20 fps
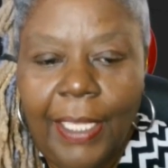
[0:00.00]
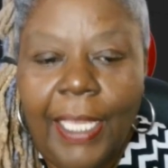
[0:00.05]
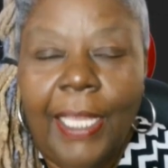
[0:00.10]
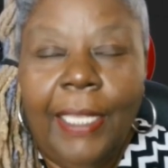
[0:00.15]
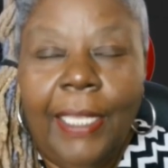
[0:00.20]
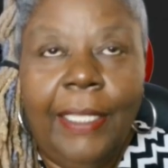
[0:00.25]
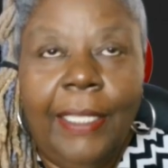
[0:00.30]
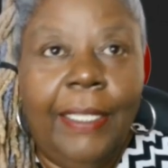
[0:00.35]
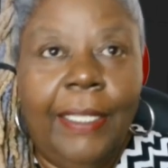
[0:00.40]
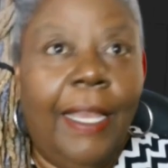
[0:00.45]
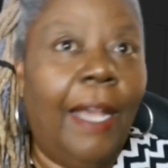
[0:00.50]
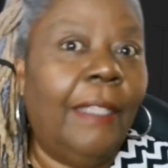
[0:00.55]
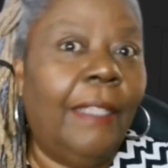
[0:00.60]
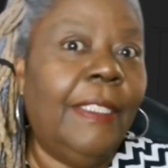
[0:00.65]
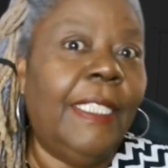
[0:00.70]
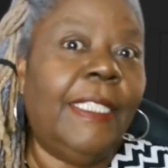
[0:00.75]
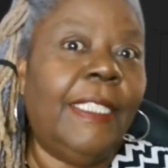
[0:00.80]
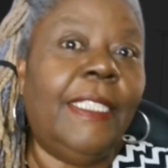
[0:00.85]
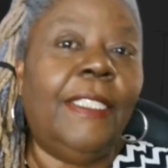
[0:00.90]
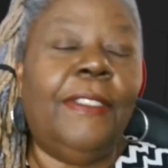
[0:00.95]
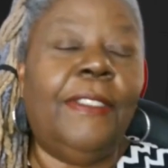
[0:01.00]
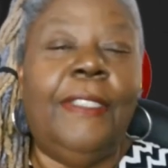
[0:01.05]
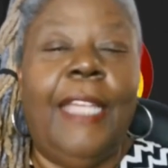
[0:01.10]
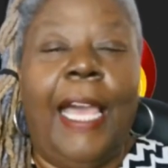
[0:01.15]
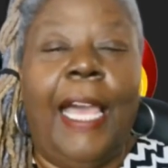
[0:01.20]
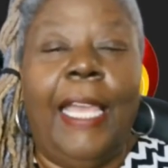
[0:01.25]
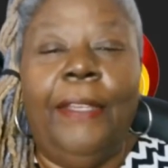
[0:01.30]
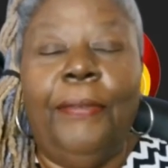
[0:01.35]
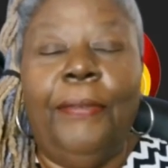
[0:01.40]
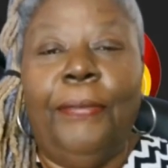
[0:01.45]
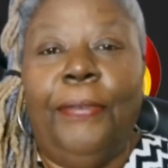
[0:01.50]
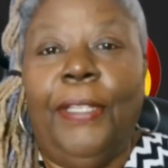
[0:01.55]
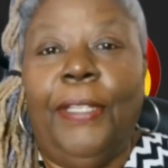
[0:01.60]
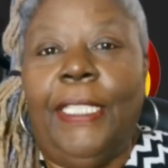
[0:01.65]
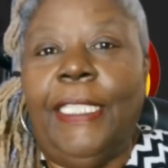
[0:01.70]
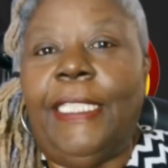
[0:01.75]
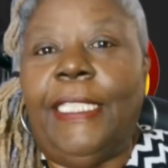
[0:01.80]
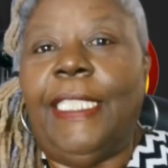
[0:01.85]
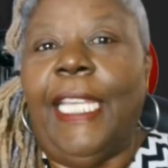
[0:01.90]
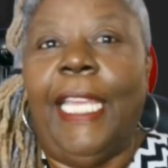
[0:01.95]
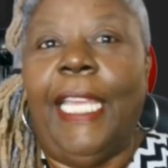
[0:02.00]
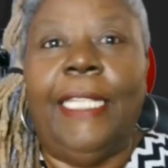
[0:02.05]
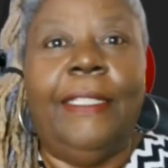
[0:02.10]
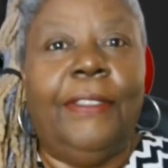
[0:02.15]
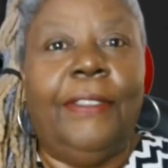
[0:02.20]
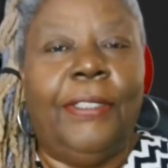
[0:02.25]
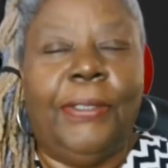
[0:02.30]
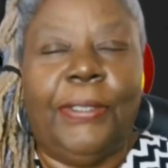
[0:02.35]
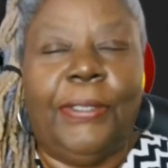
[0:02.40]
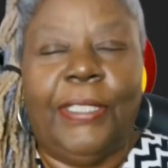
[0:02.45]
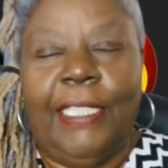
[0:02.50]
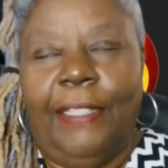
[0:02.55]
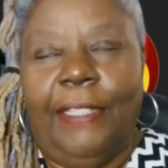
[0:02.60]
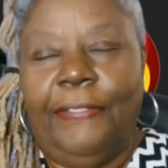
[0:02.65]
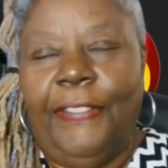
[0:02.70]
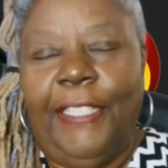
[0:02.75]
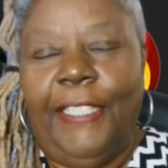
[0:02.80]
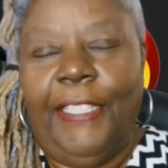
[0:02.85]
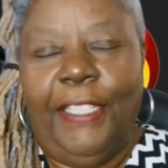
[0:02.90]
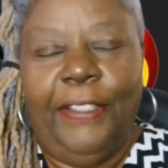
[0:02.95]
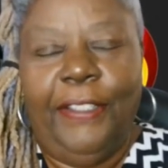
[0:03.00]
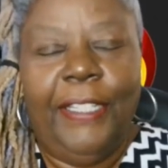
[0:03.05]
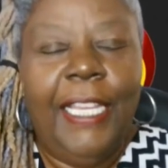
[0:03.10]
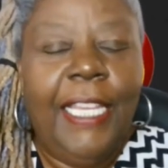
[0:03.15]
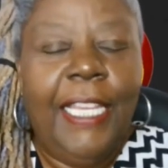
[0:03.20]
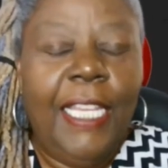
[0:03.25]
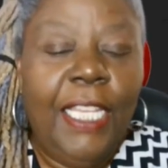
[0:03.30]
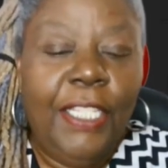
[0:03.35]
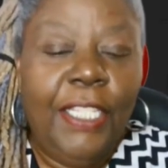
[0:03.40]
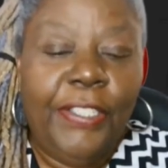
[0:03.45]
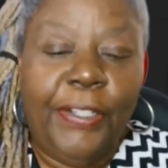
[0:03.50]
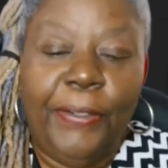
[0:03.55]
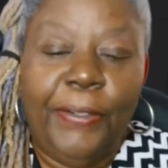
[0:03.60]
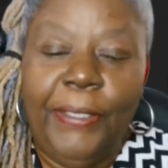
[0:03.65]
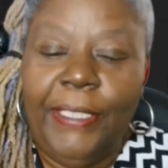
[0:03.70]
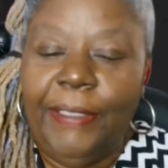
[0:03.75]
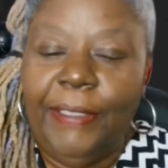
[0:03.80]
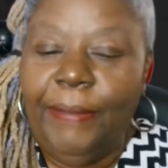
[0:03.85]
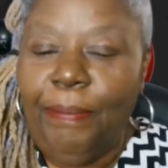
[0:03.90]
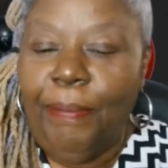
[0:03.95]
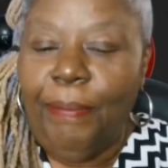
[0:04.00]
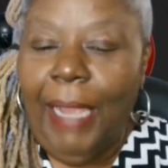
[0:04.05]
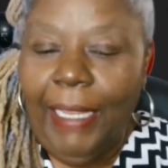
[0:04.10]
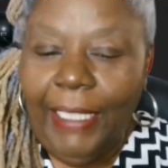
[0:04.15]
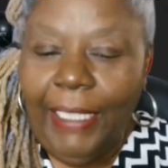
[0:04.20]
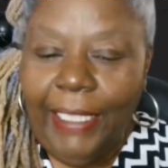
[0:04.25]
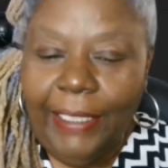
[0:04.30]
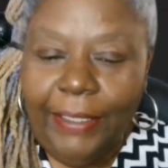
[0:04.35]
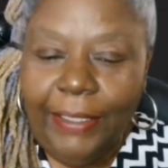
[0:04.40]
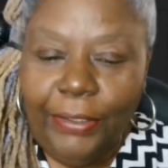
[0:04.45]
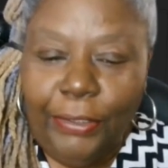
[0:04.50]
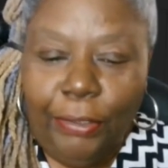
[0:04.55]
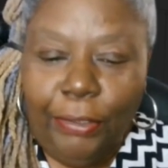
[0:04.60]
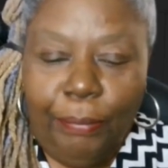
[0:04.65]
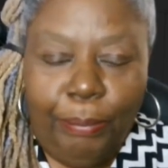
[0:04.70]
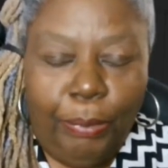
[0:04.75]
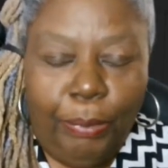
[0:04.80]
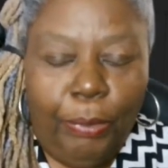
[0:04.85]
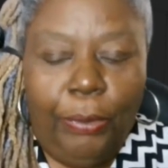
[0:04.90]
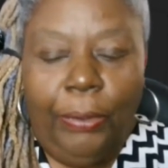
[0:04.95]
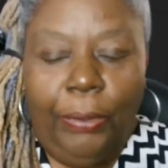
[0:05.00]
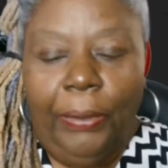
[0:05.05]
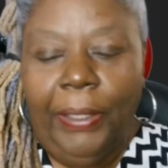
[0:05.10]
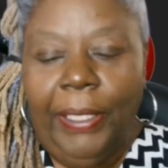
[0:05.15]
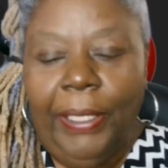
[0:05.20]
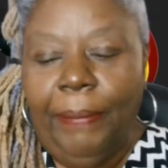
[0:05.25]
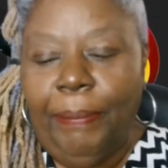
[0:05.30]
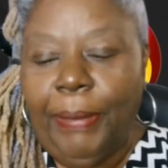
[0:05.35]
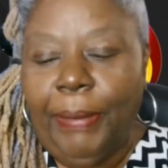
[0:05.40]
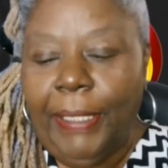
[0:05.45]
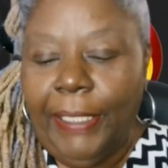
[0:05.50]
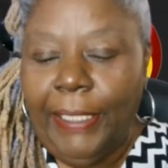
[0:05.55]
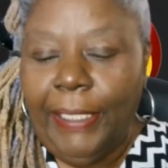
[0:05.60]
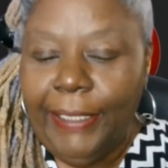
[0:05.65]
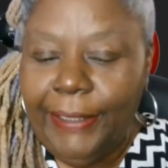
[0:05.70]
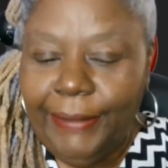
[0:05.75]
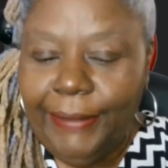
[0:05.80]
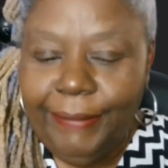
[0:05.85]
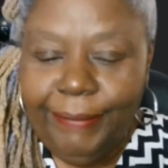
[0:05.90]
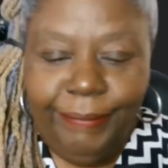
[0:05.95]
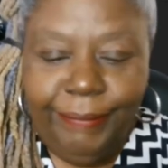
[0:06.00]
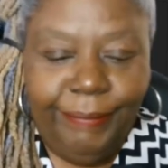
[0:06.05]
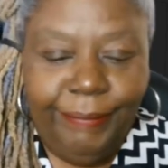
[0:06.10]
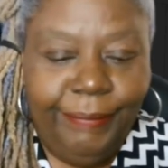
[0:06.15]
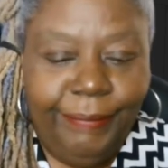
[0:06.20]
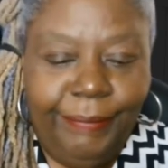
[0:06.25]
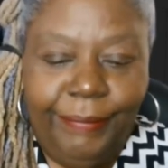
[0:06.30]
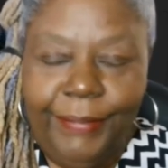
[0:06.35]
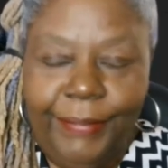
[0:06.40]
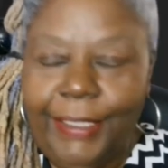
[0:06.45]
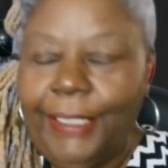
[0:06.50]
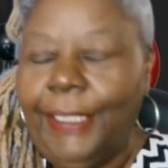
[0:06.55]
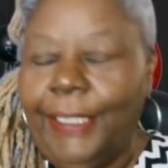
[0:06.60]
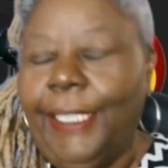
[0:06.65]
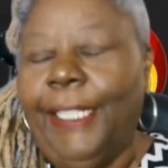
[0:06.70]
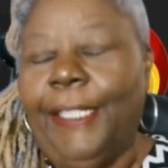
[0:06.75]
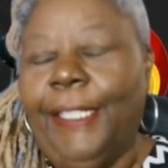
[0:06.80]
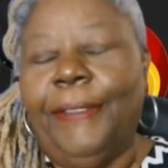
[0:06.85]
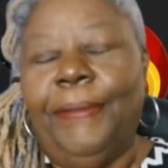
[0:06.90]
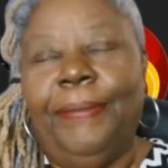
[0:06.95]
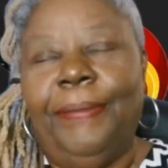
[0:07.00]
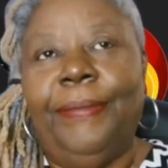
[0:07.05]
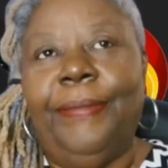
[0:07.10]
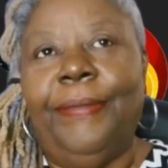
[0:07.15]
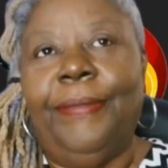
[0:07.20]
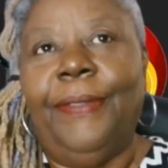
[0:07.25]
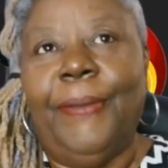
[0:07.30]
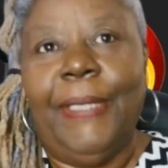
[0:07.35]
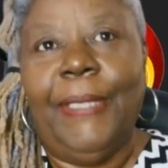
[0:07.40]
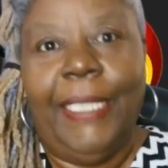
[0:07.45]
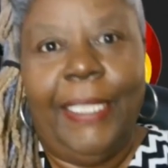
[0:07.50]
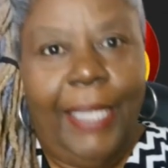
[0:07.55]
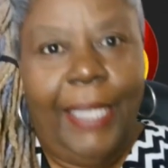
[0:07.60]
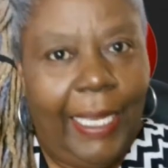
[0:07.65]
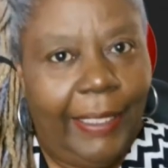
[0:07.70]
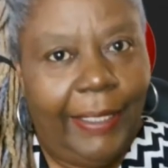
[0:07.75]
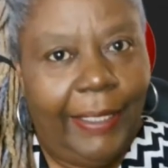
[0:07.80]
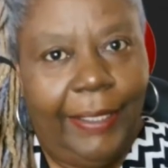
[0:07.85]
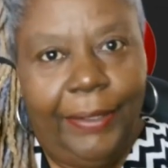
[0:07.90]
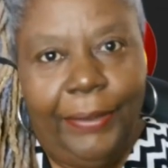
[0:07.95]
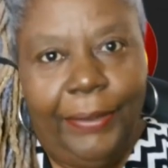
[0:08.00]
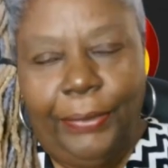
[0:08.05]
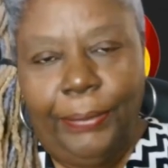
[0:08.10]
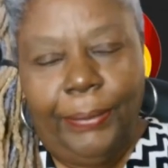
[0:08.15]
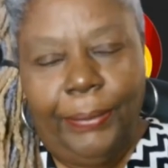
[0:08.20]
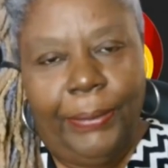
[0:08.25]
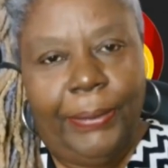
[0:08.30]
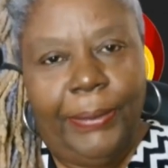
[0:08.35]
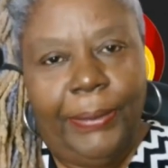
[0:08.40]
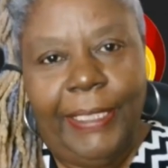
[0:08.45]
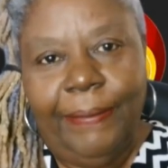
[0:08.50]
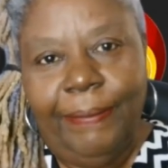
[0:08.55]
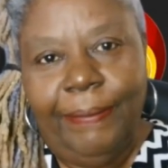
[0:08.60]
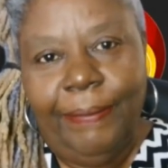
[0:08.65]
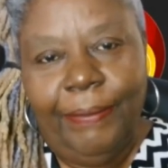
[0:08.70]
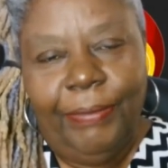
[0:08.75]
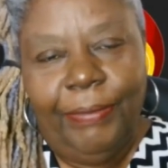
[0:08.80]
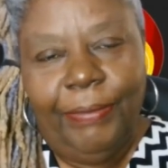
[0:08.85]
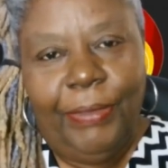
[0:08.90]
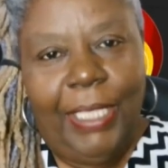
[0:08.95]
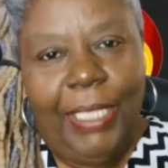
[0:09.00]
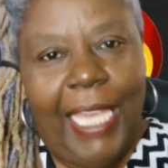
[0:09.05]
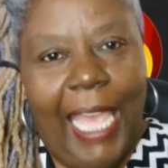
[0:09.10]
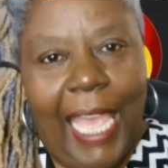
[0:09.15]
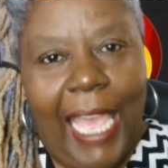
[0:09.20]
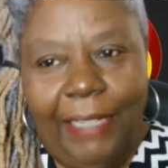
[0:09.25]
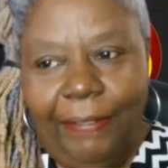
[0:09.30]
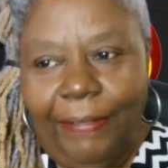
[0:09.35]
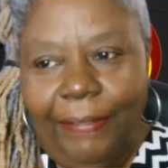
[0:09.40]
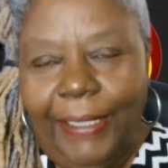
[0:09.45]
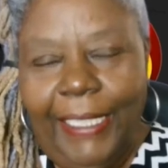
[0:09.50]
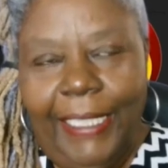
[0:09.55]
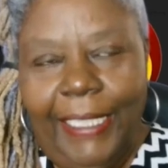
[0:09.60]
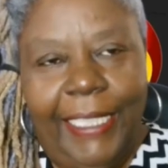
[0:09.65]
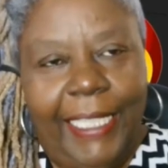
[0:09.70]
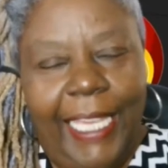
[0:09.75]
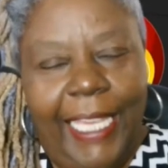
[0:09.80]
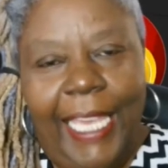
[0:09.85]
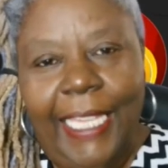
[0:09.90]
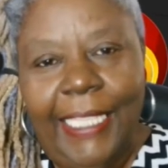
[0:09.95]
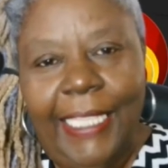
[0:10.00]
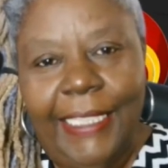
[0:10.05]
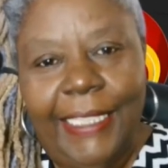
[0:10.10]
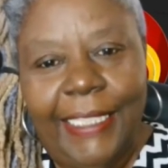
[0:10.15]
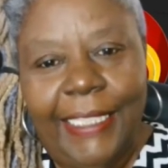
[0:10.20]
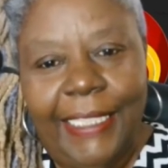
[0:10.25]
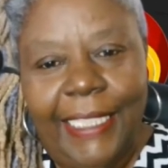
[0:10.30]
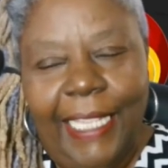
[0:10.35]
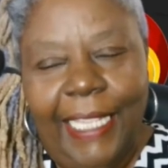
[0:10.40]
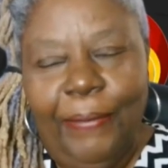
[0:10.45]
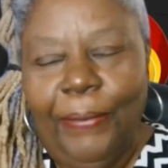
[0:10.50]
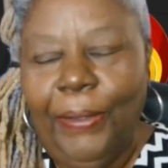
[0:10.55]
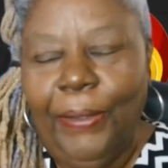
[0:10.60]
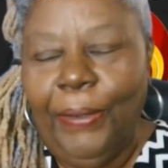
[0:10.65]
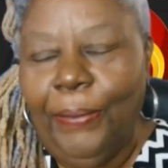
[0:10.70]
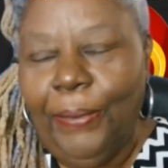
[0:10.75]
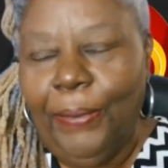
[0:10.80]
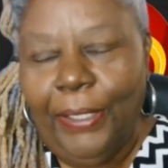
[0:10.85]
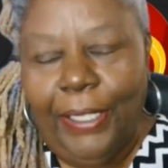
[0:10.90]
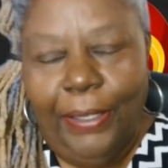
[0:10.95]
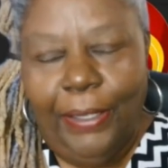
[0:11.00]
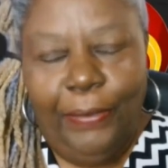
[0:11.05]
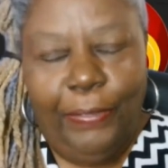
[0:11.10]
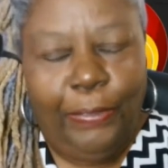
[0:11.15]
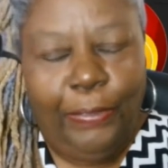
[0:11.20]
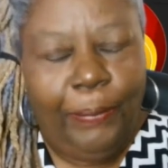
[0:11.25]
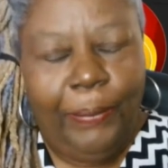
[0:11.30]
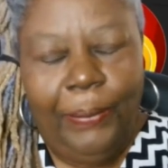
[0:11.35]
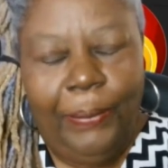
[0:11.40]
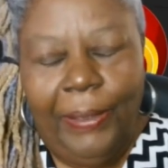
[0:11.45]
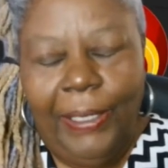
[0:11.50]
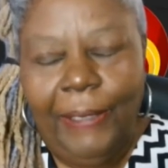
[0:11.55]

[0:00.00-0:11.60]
Y'all, this is like really technical stuff here. So it might get a little boring, but you know, we got to go through it. We got to read the case and we will go through it.